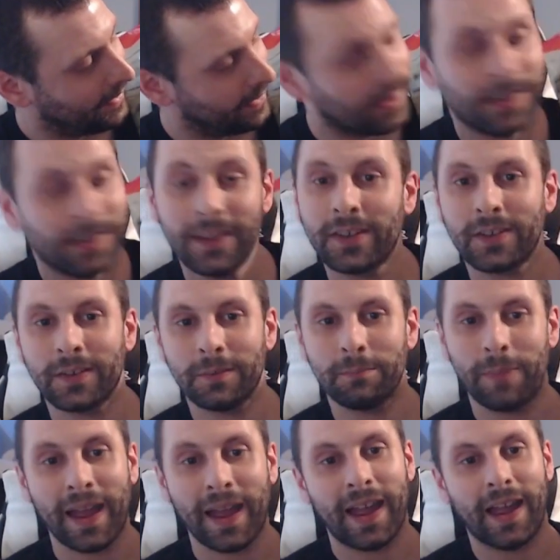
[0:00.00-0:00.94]
this
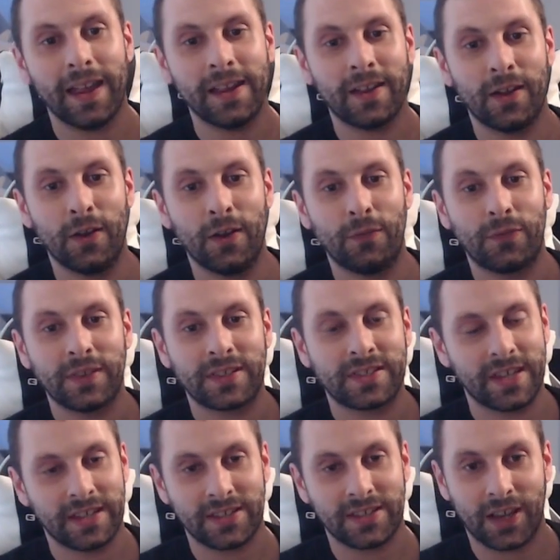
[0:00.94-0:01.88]
bag of
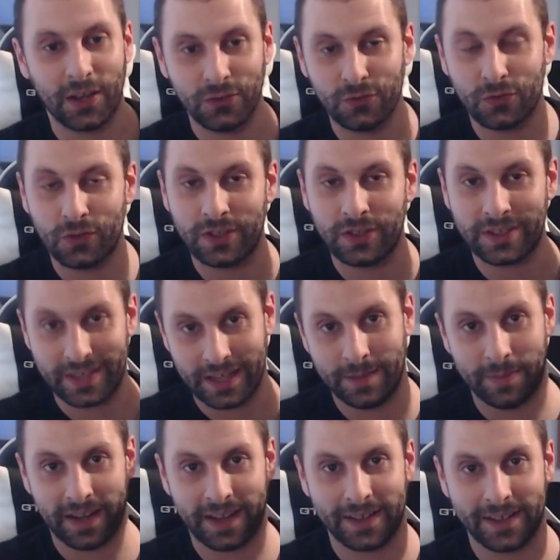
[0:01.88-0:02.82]
600
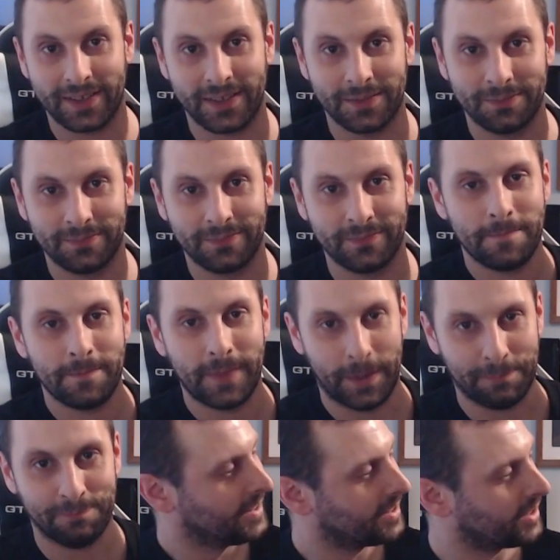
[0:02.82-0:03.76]
tea bags. Yep,